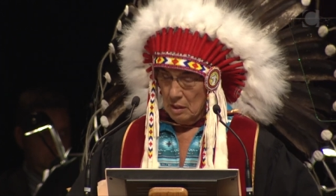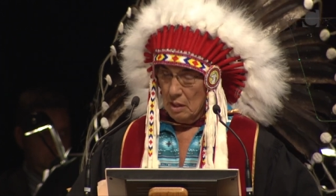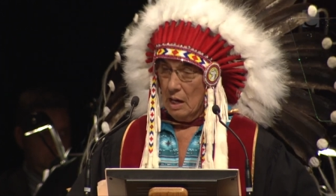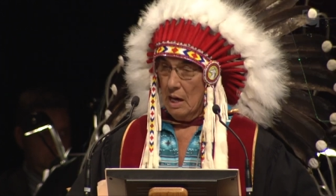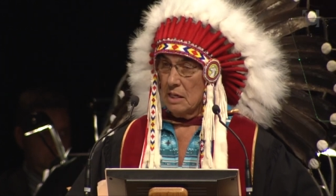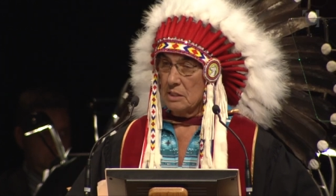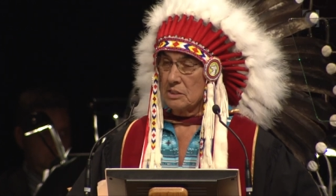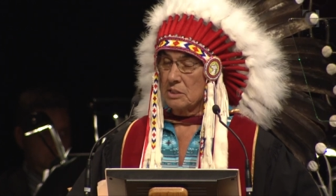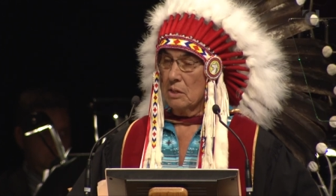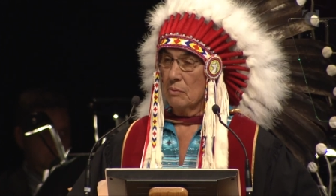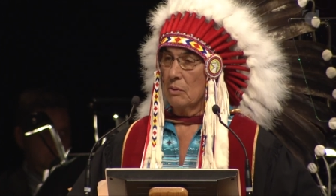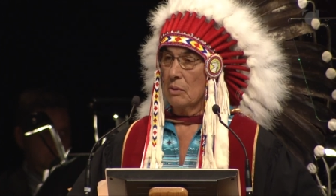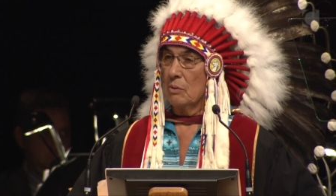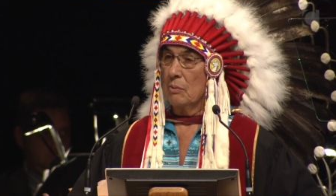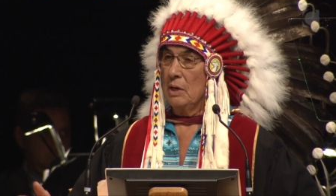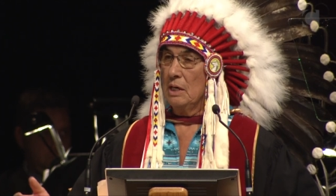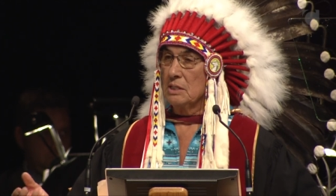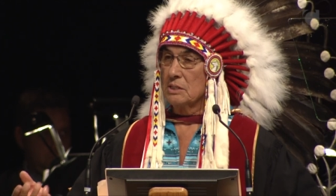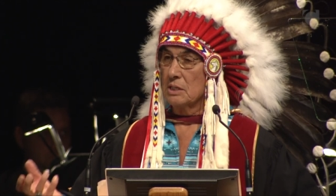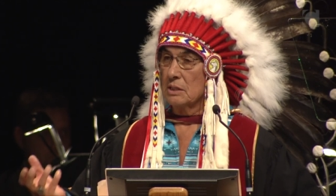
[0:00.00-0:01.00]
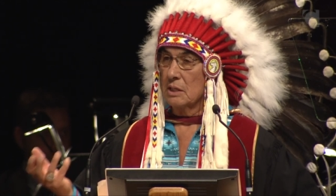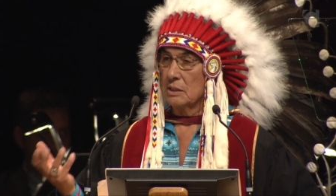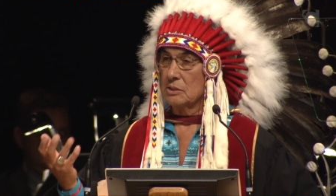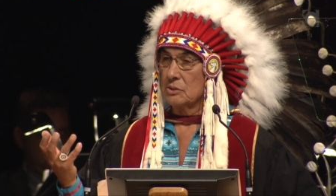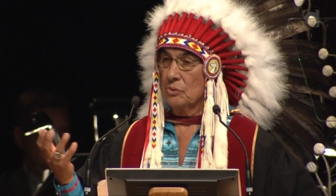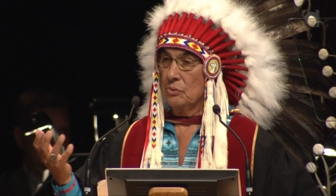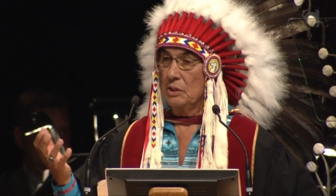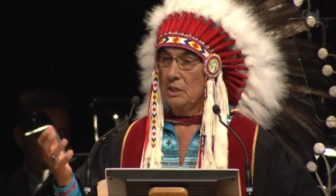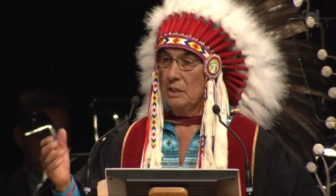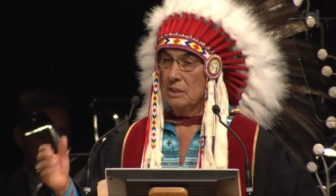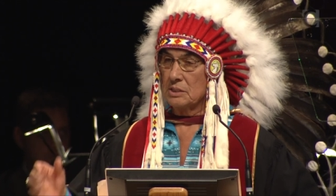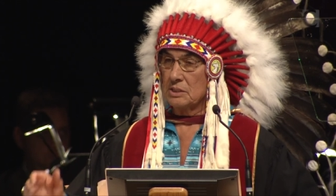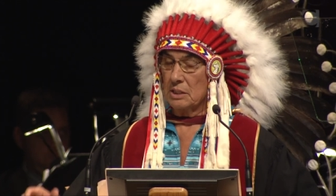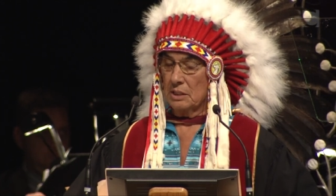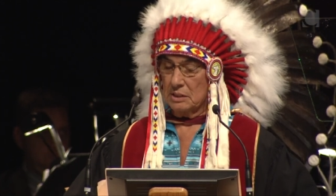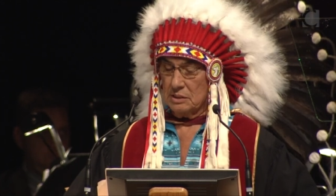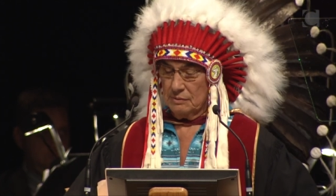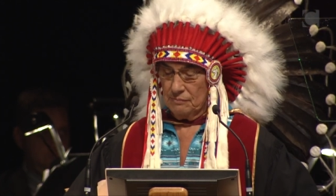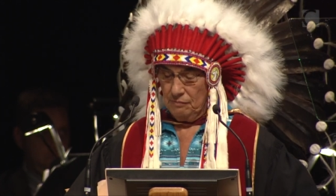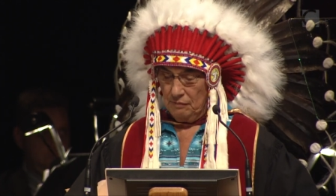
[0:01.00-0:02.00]
as they were raising a Treaty
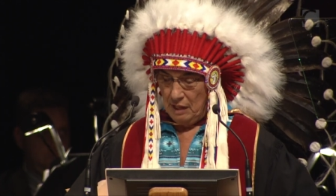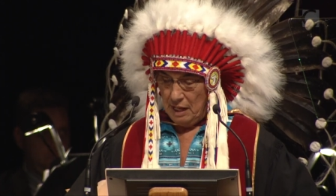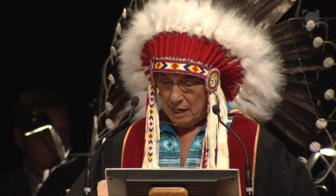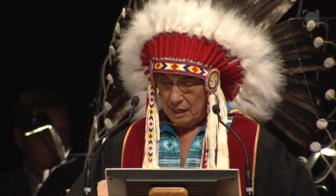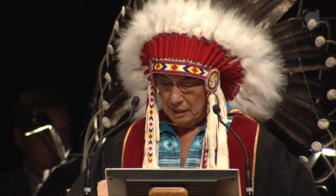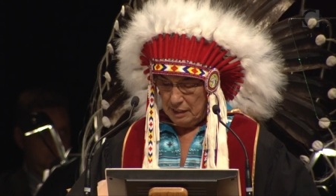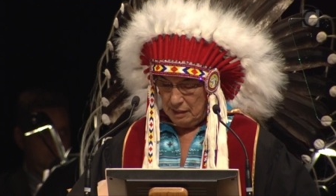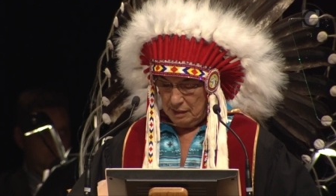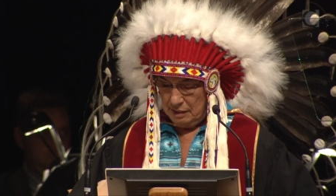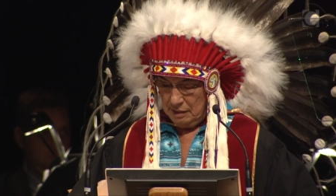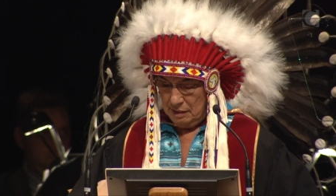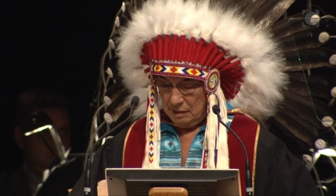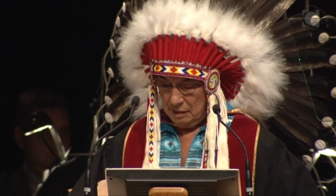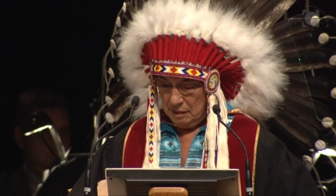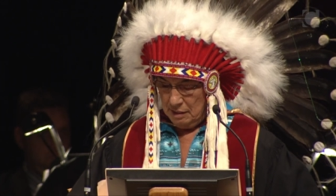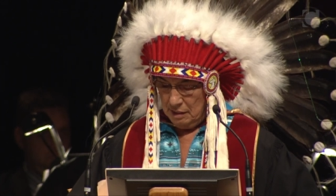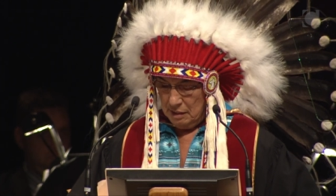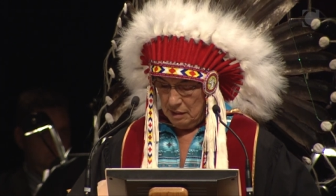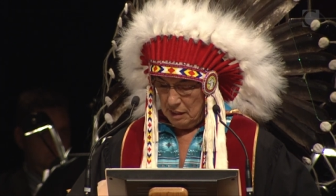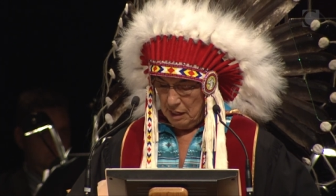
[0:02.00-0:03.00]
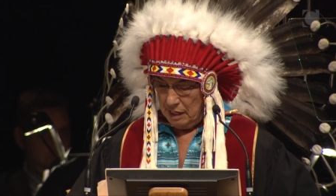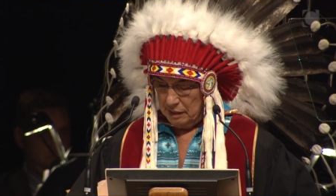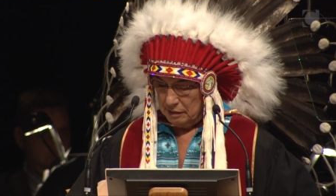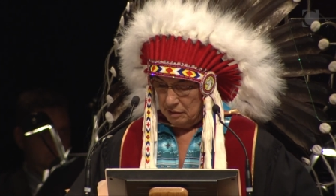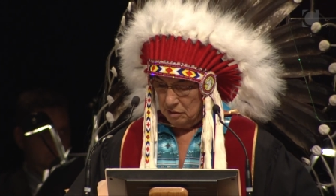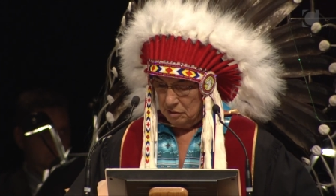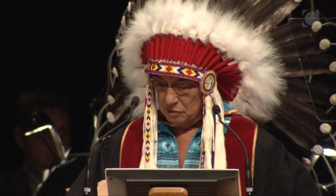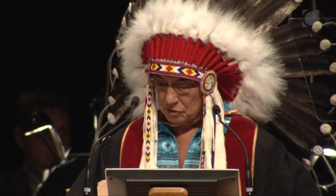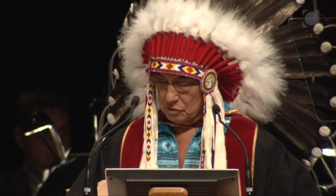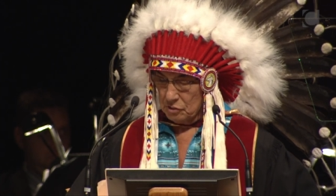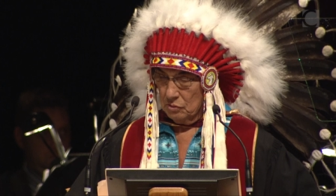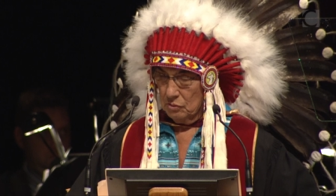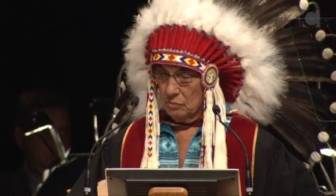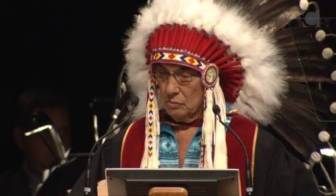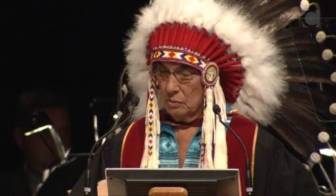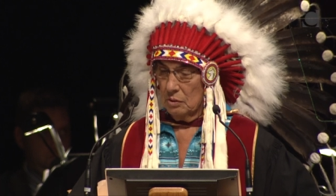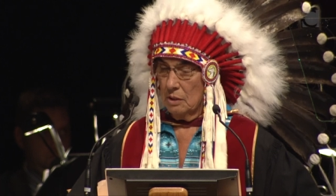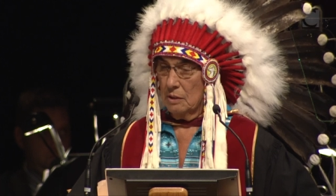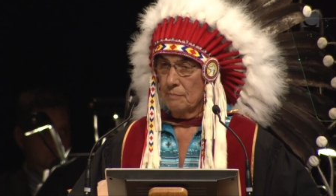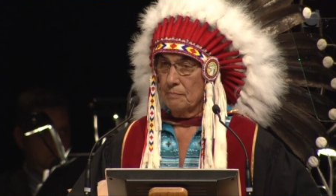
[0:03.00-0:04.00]
6 flag at their
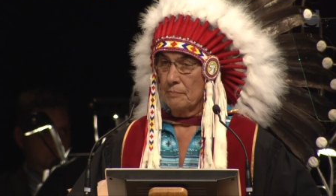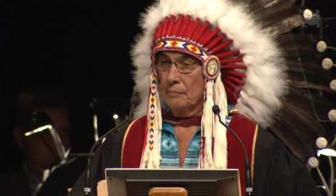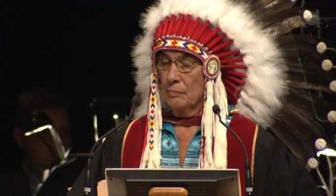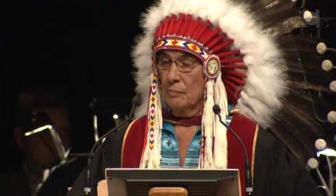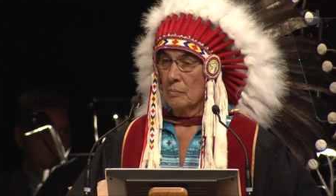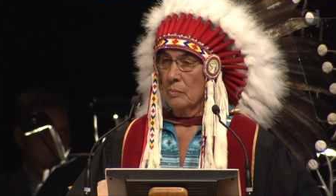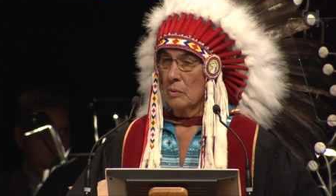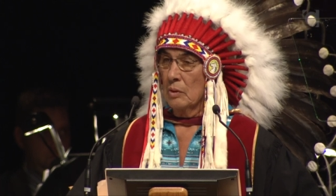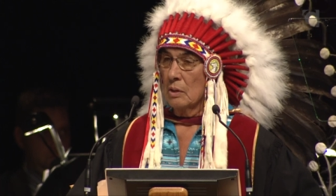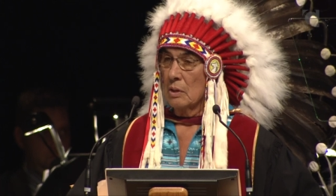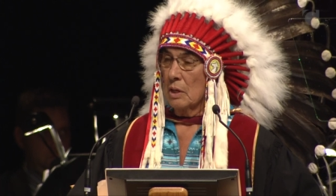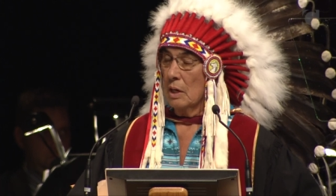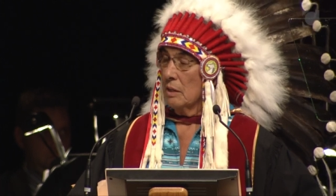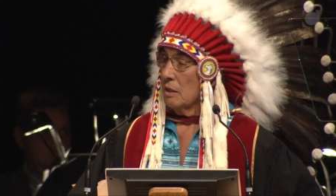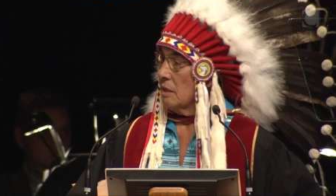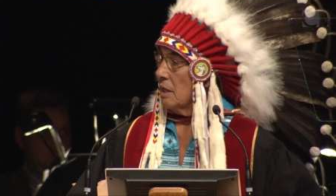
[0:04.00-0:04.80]
school. And